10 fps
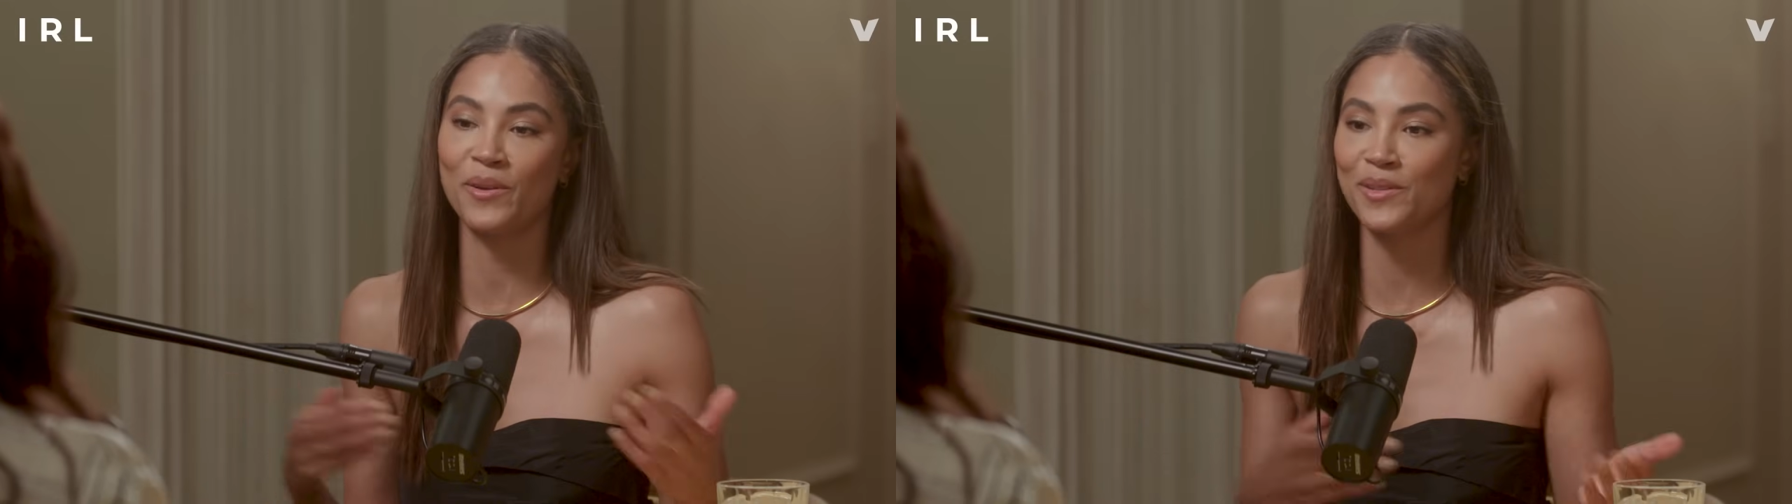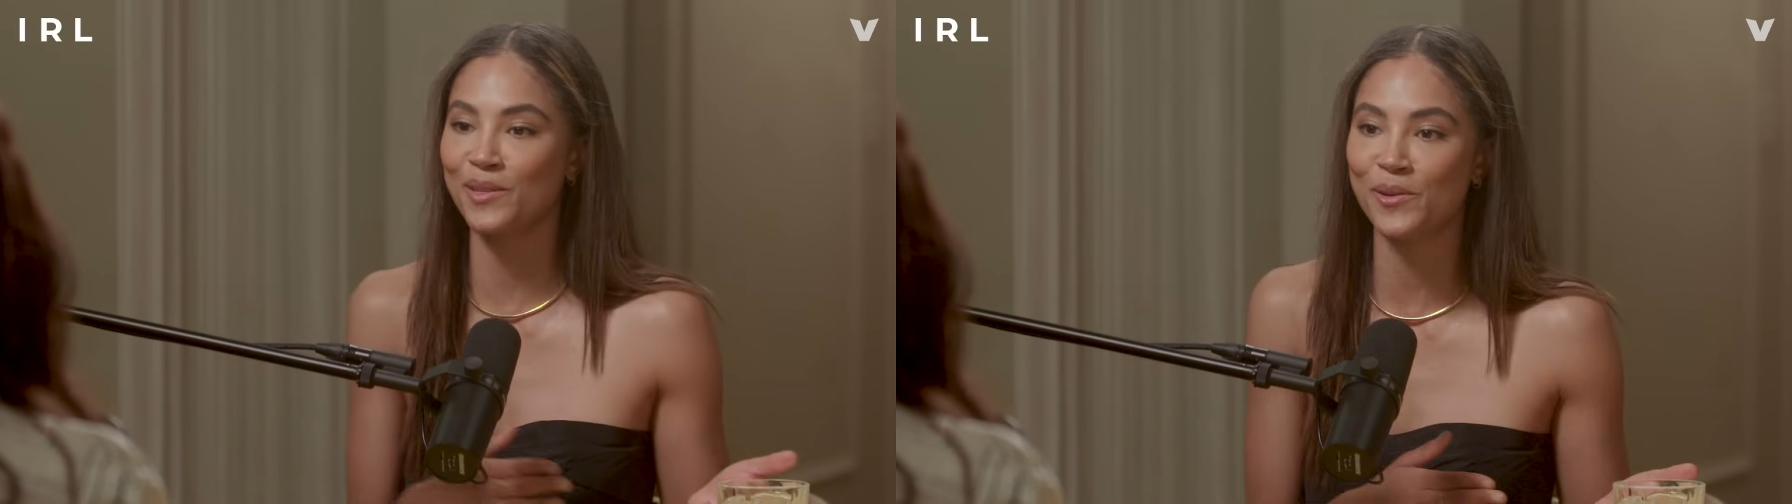
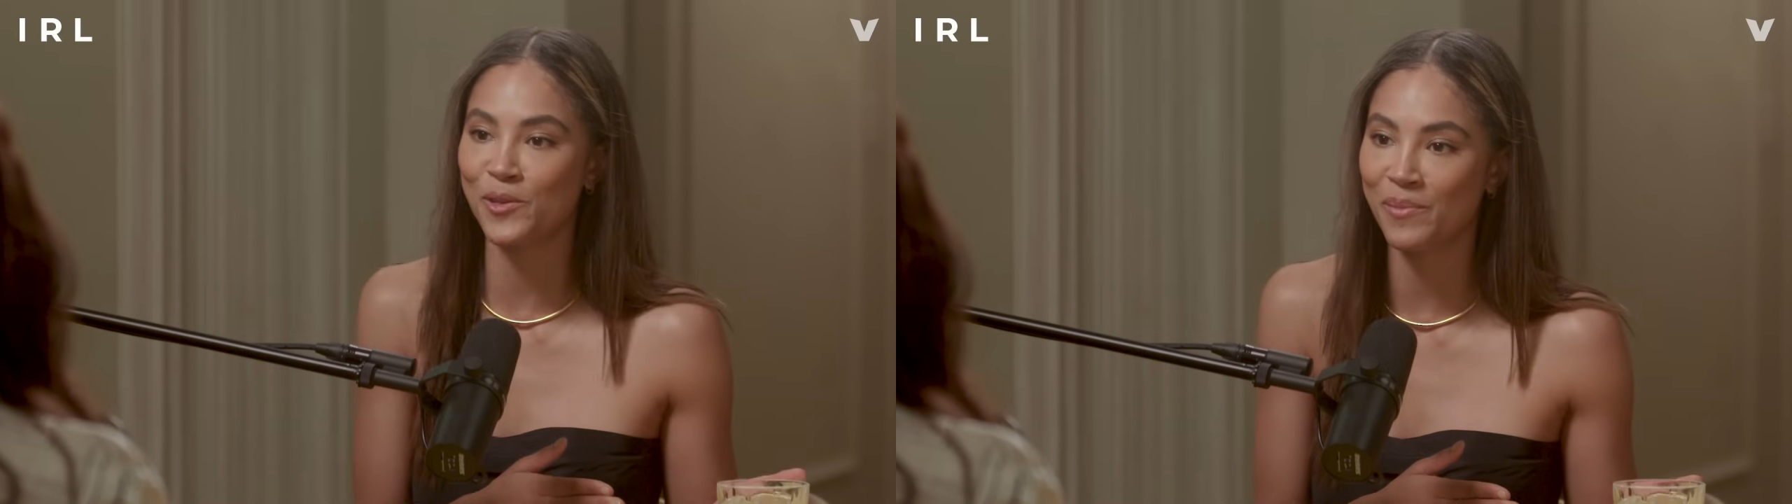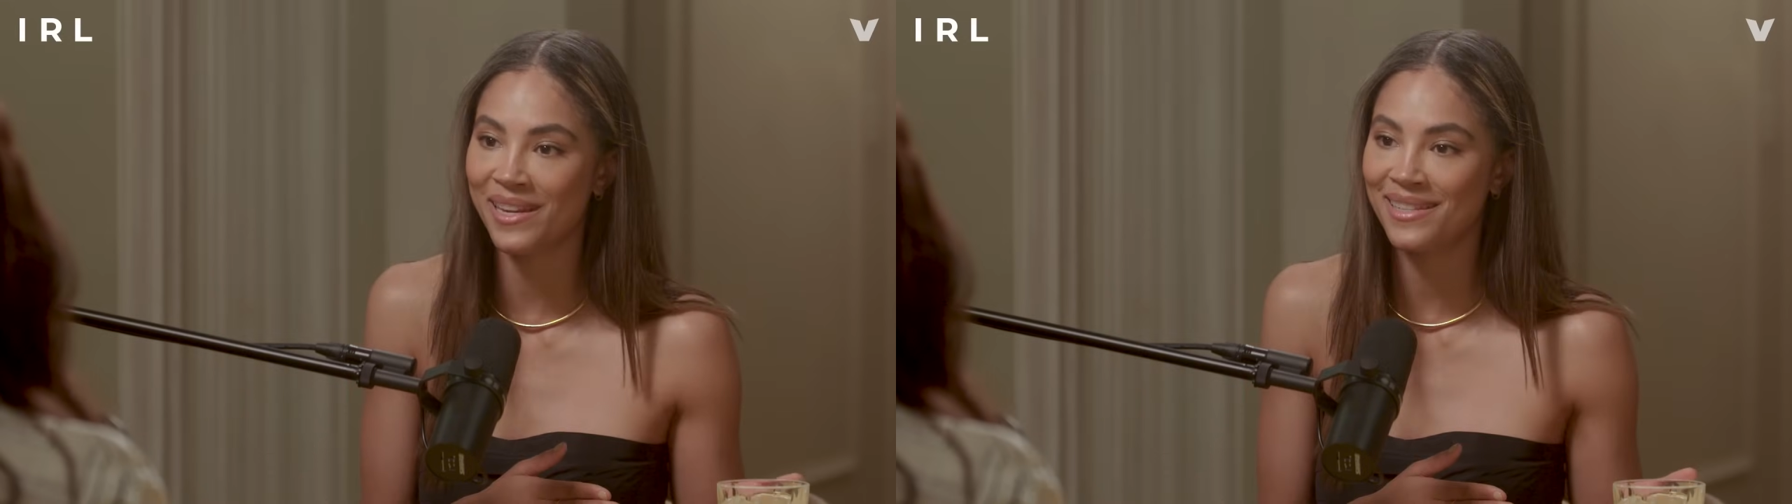whether it's a
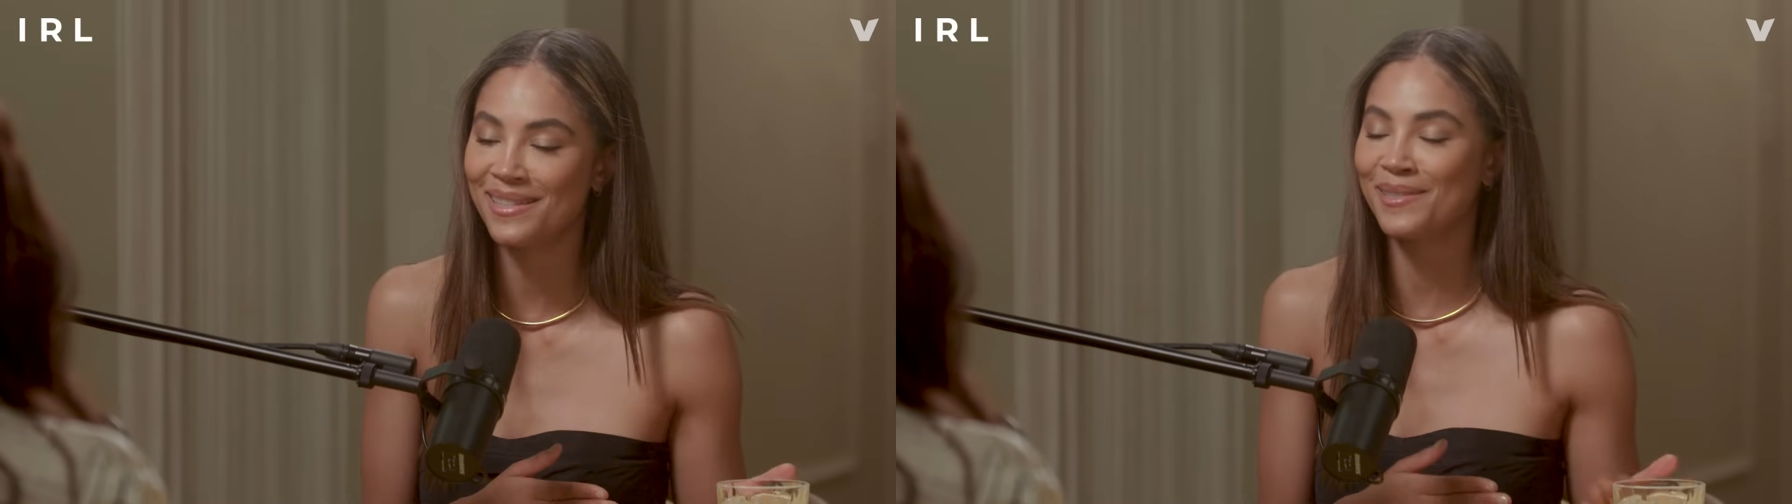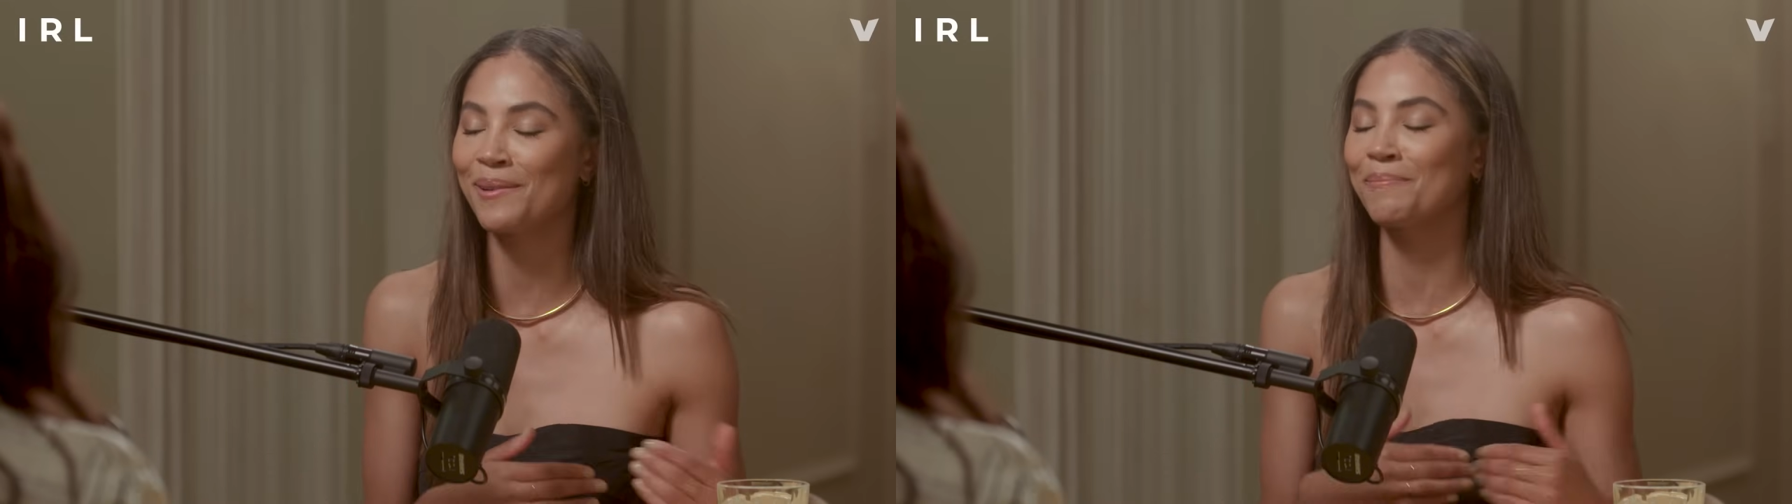social media
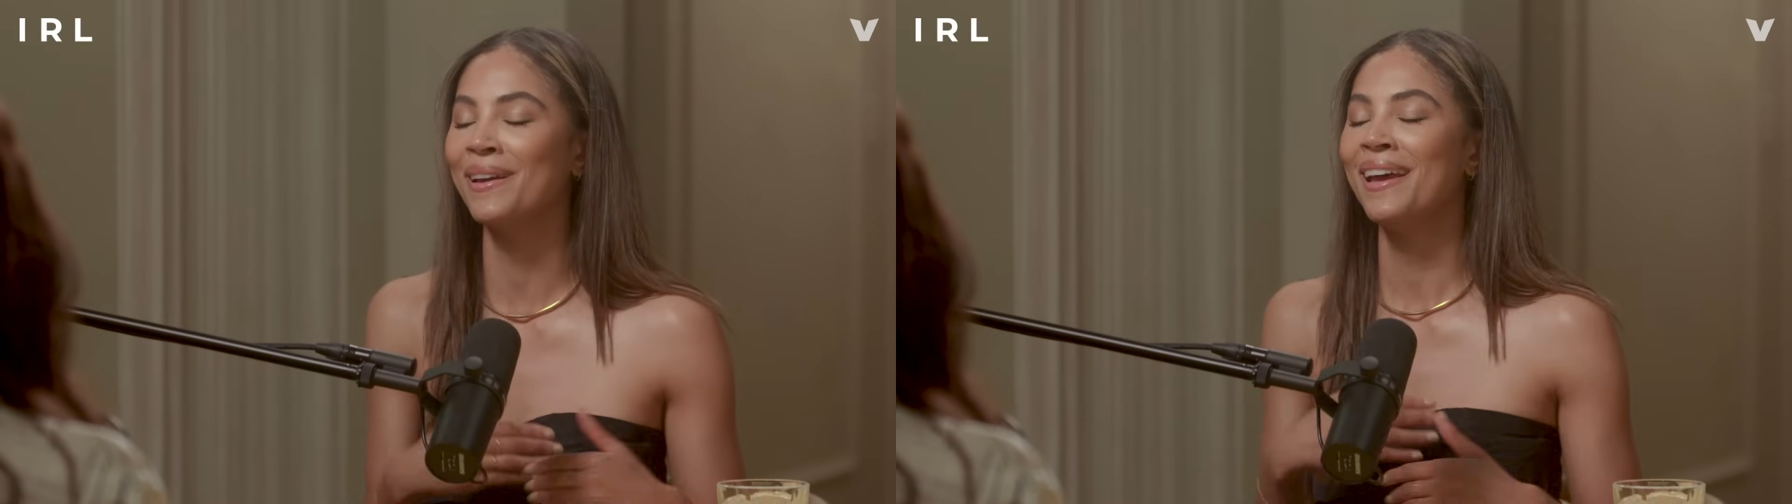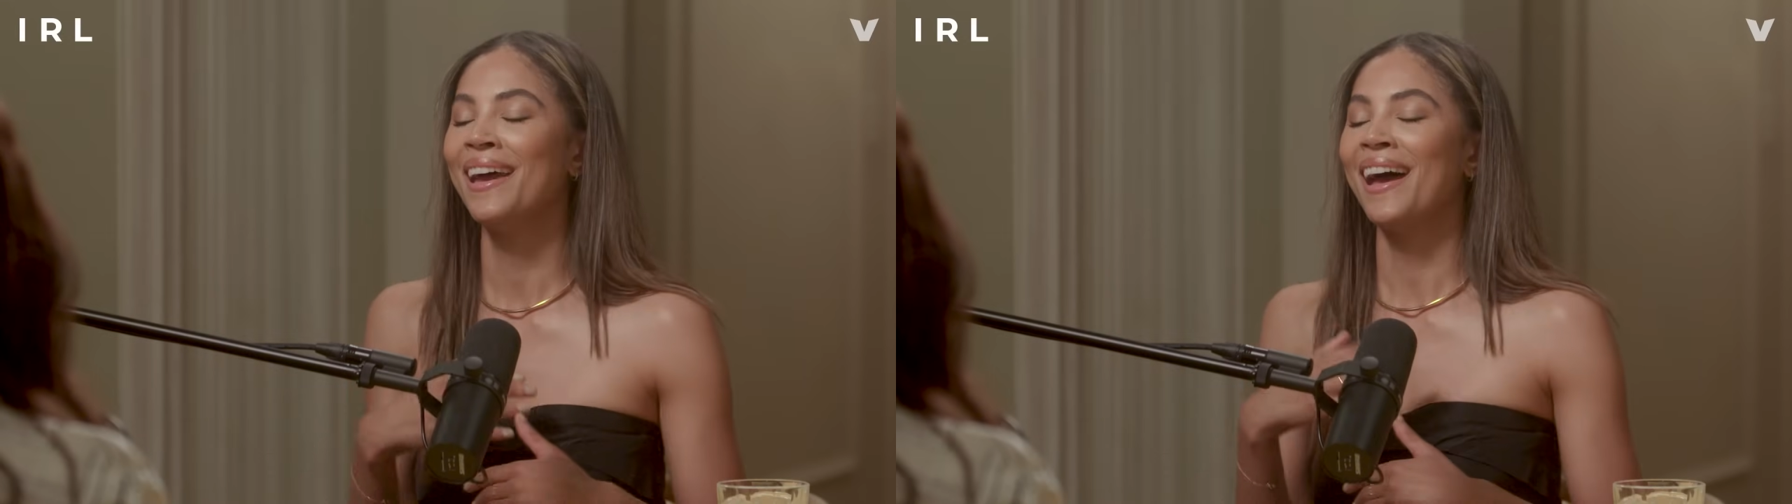system